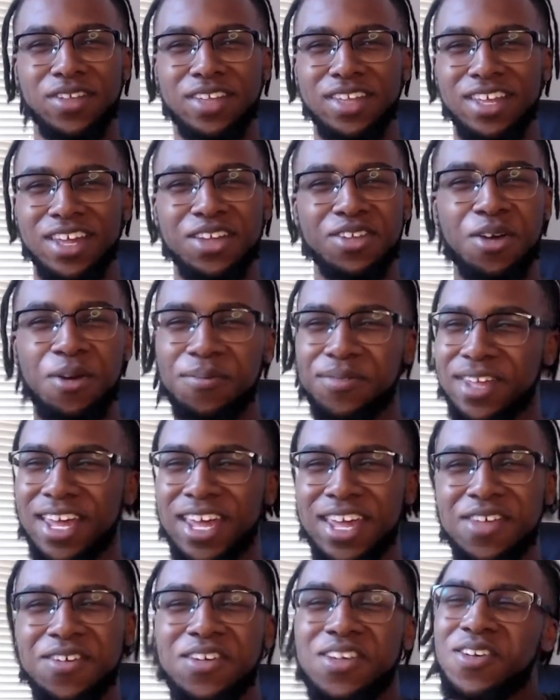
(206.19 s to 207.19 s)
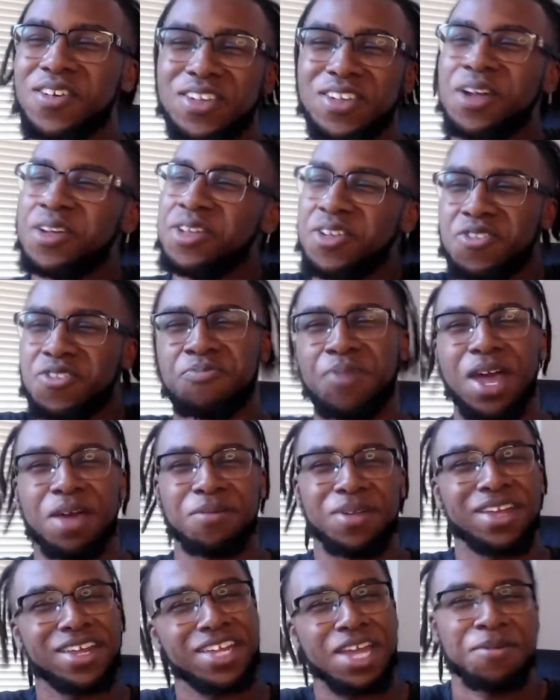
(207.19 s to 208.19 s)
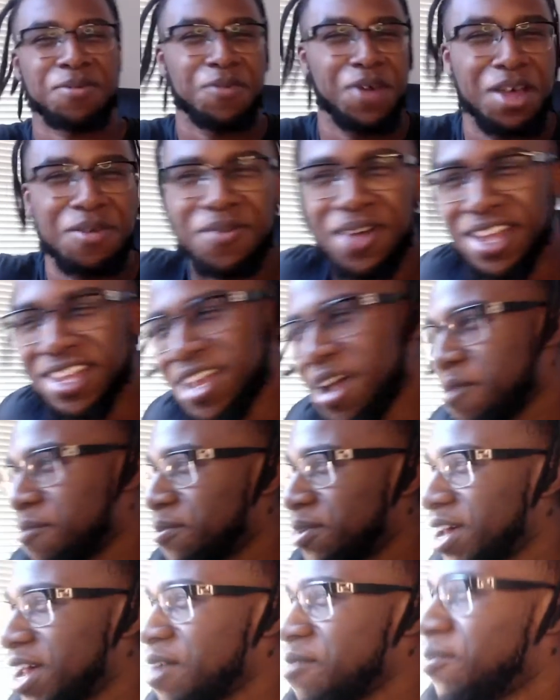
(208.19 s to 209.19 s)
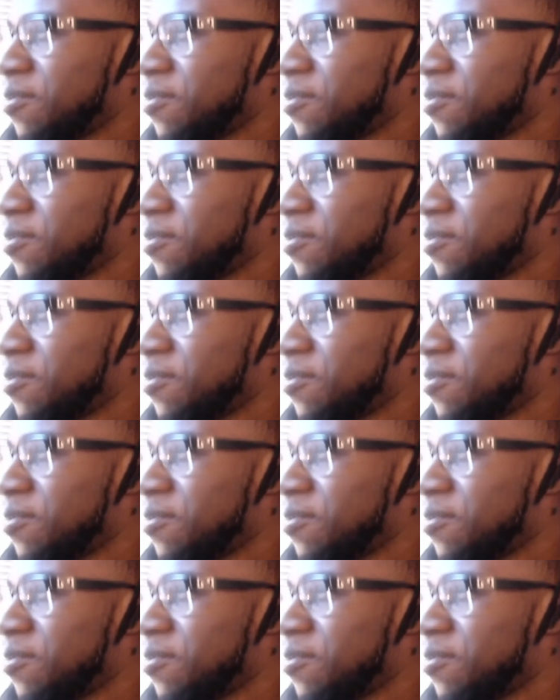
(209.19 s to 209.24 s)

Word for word: You know what I'm saying? You, you don't disrespect me any type of way, man. No, I'm playing.